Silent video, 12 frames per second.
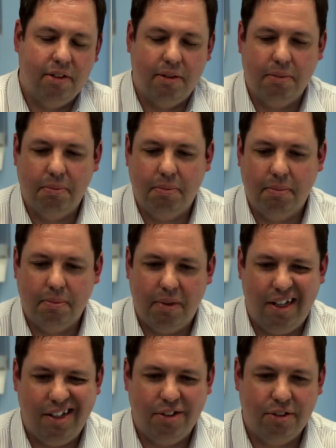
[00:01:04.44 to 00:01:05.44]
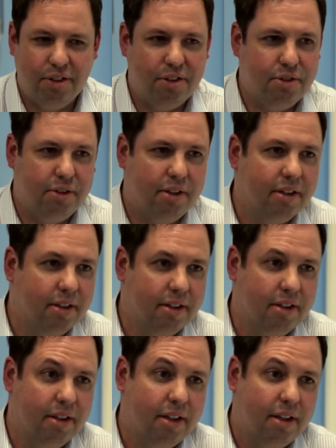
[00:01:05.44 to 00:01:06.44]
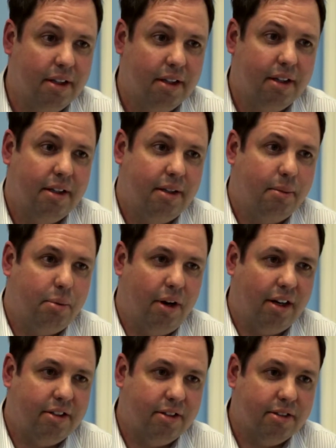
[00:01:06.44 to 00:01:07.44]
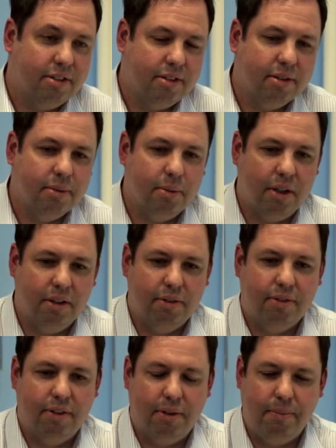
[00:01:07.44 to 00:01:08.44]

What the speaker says: a 8 surgery practice. We have,